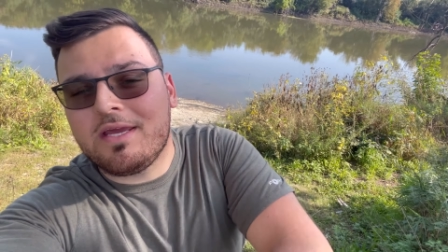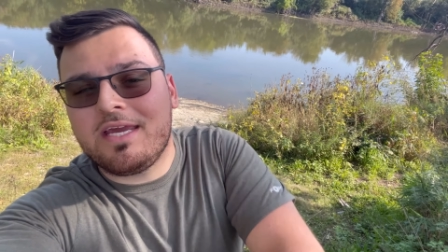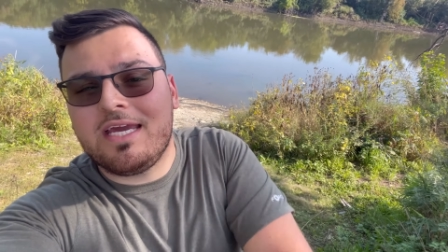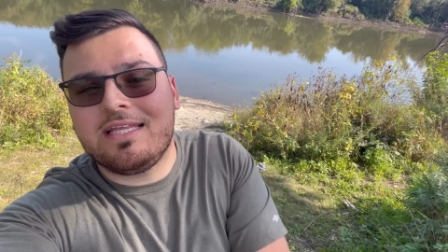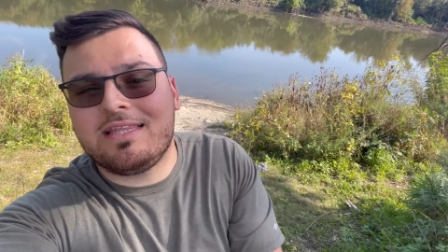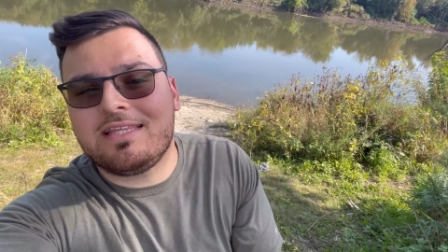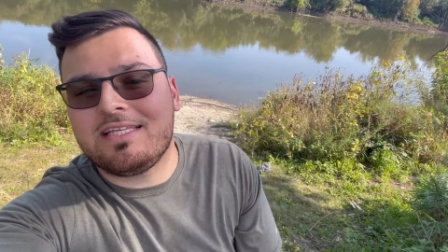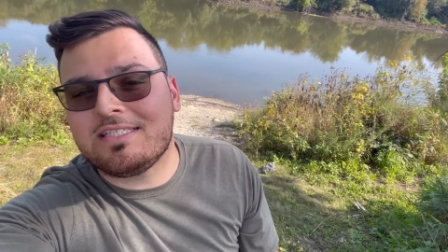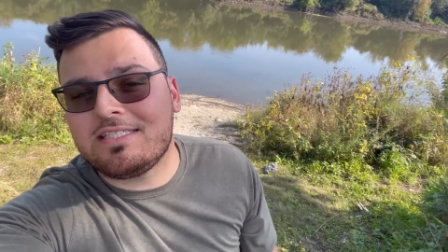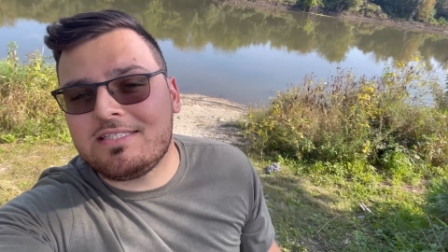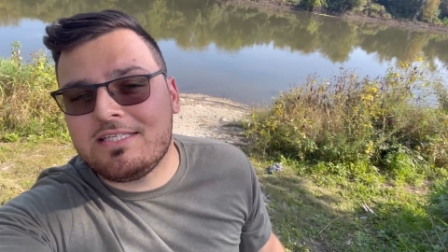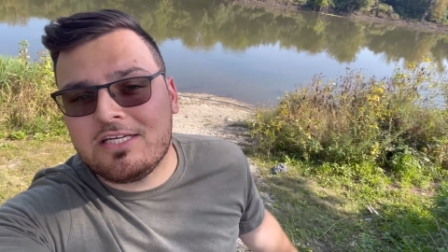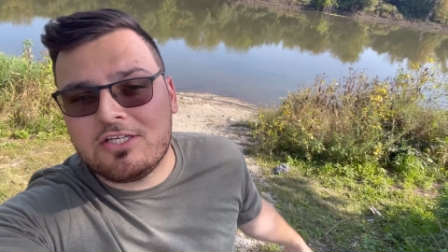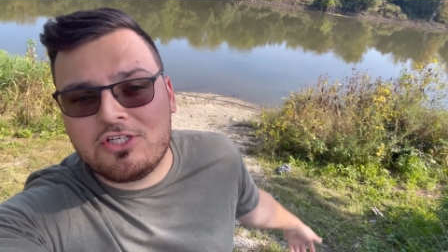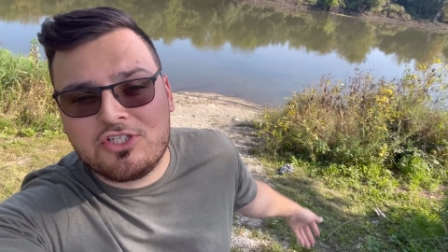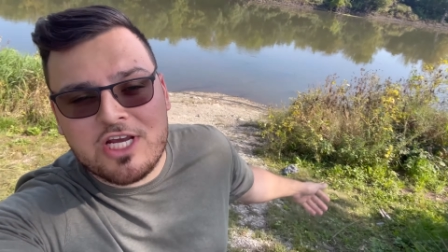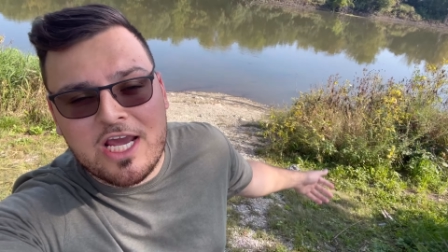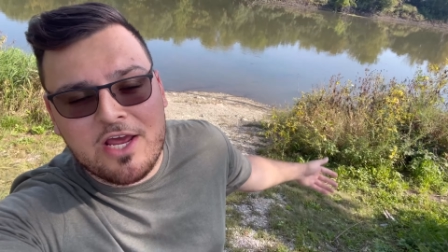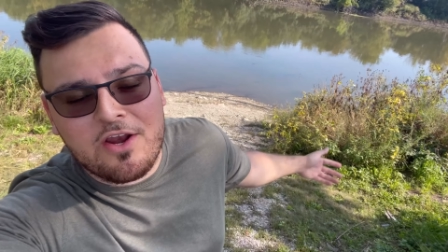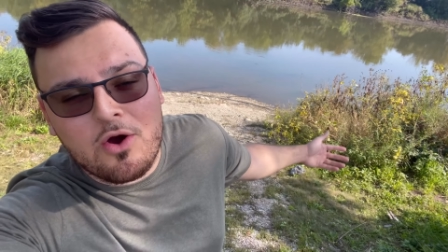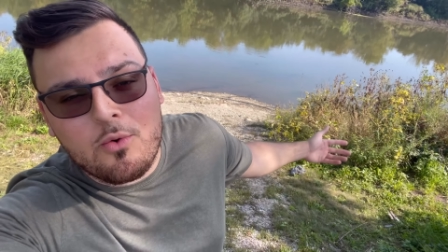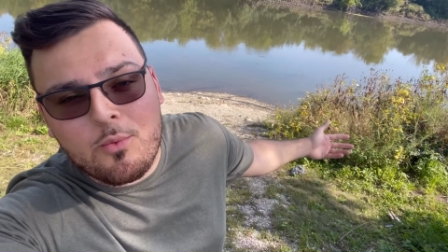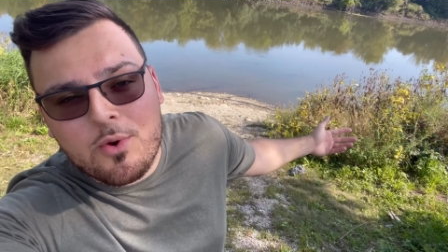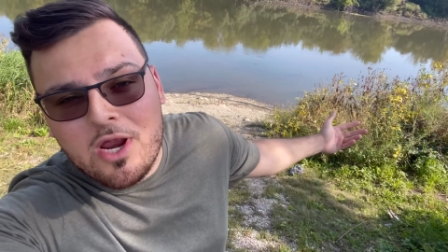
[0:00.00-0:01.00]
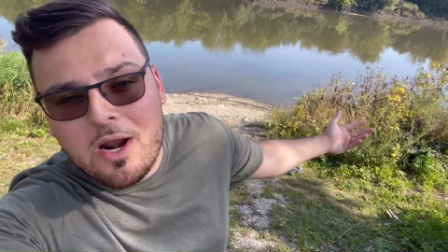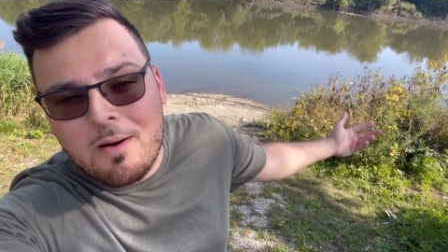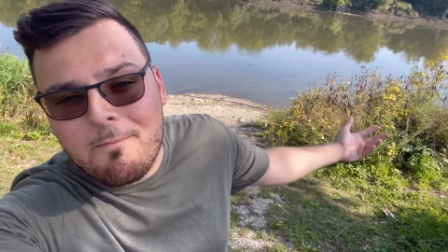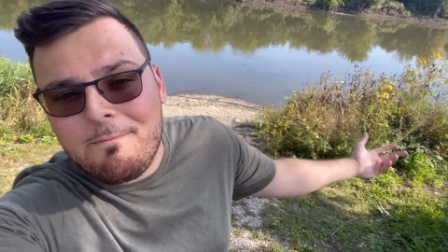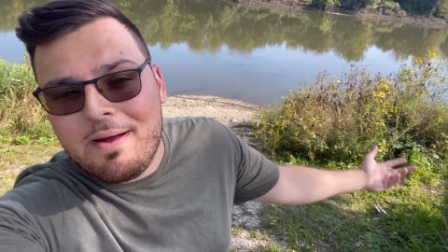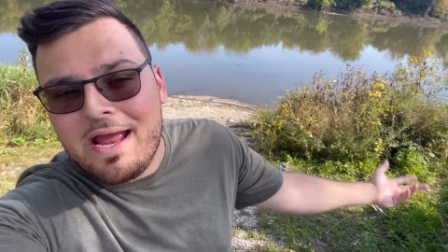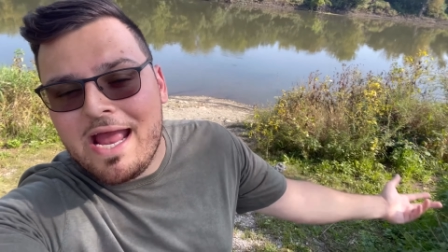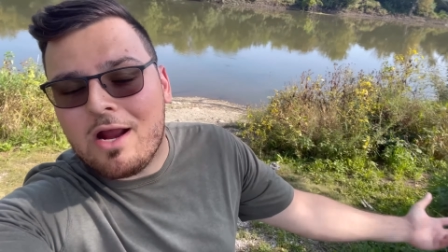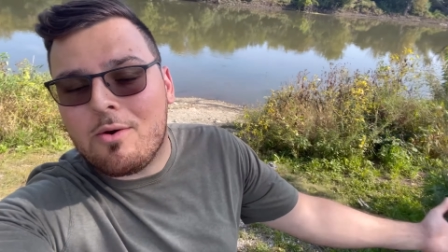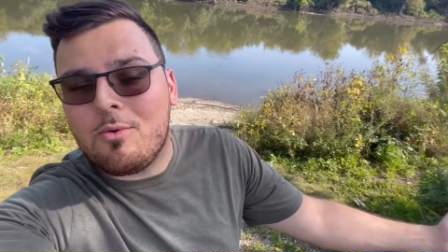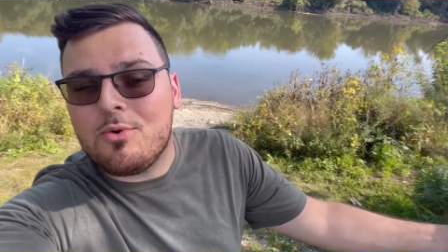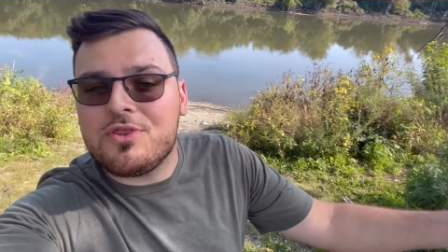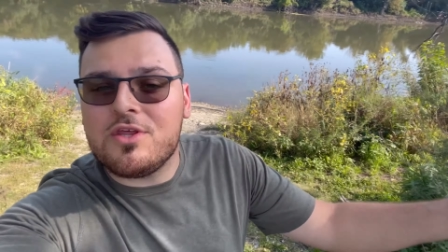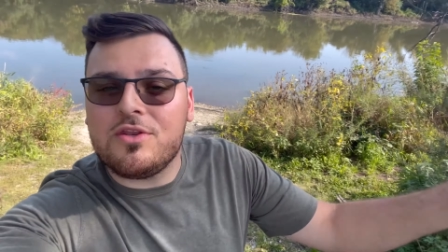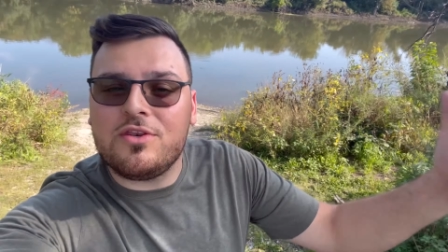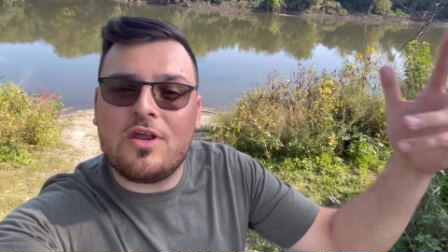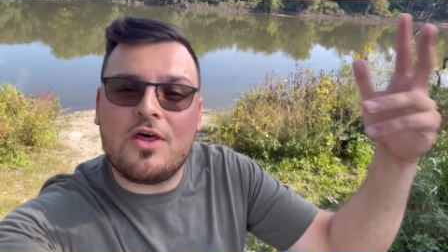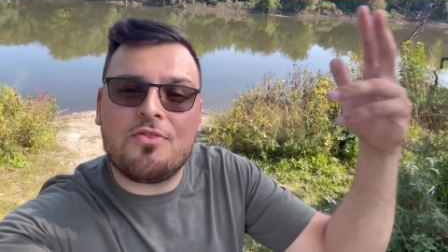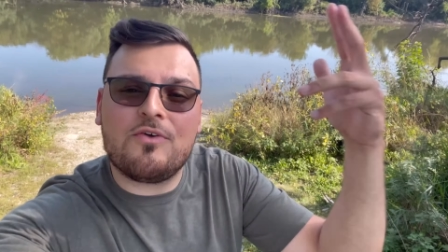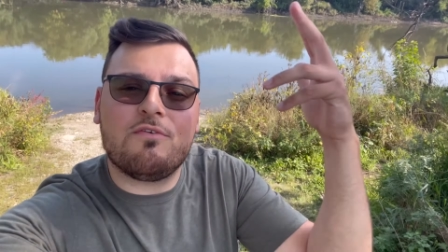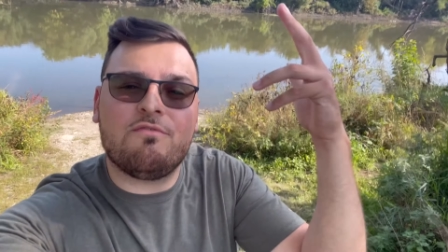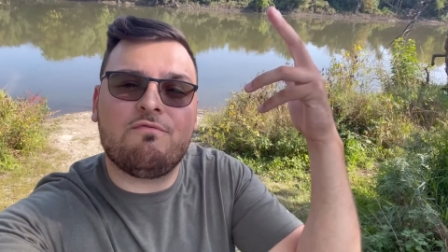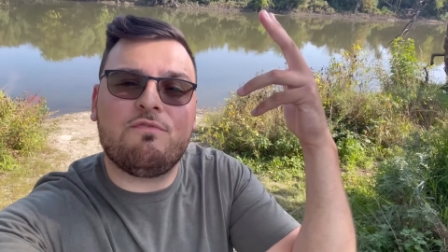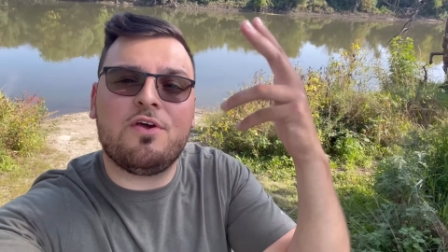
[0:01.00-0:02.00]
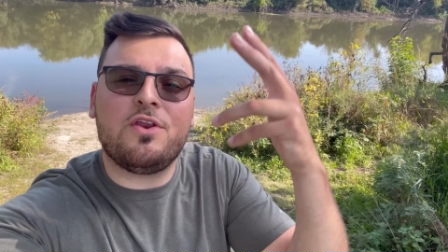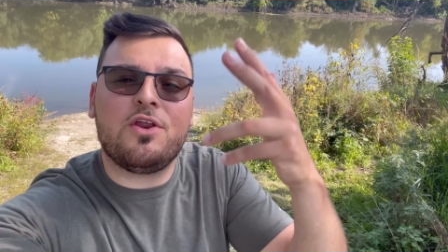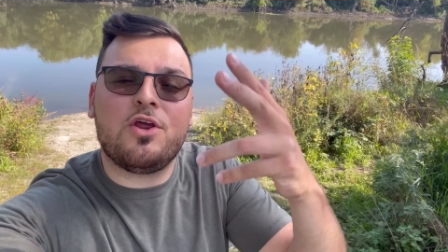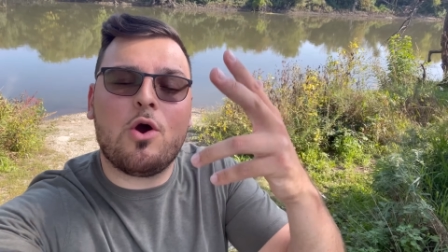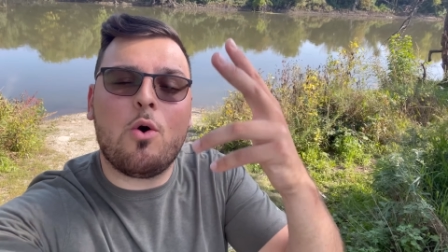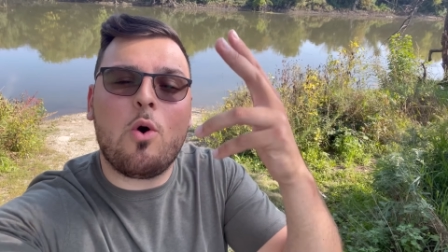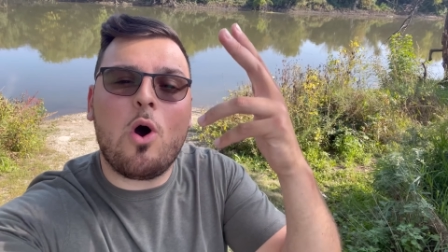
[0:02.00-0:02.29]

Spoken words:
Getthisnick channel. We are back with another video